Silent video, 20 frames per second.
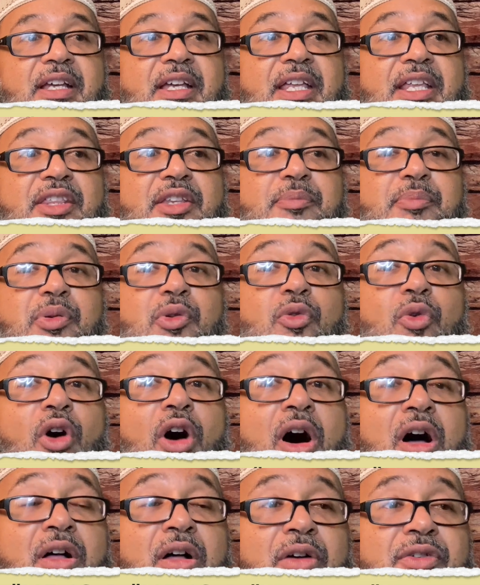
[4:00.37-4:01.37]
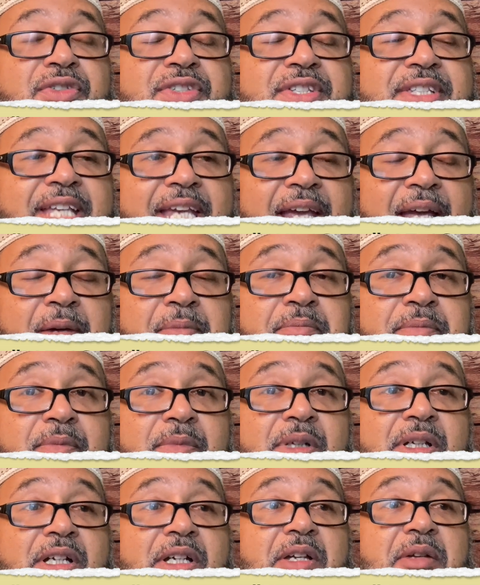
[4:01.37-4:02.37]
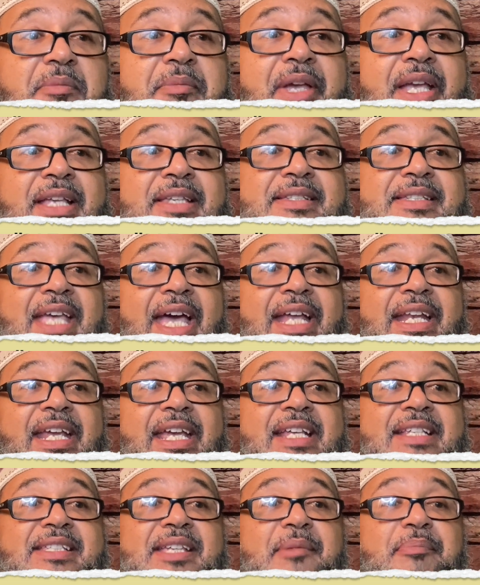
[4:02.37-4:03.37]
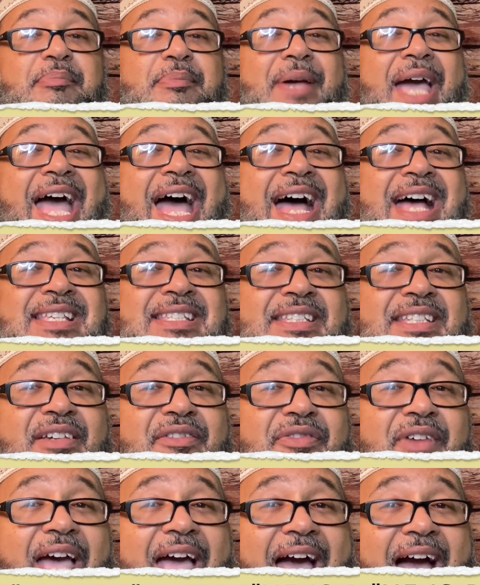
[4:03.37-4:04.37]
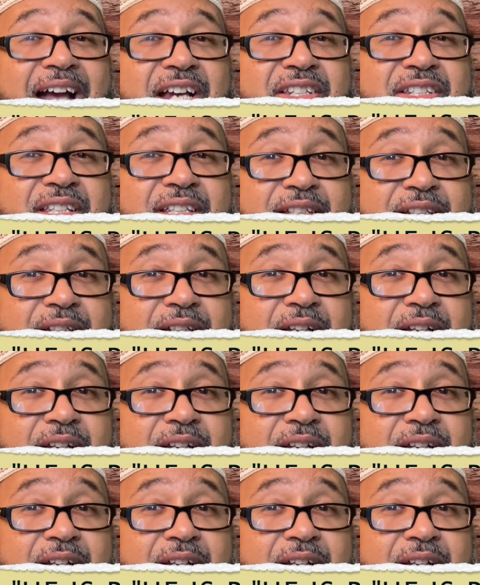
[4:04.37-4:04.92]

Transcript: in the pu'al stem means that it's a passive action,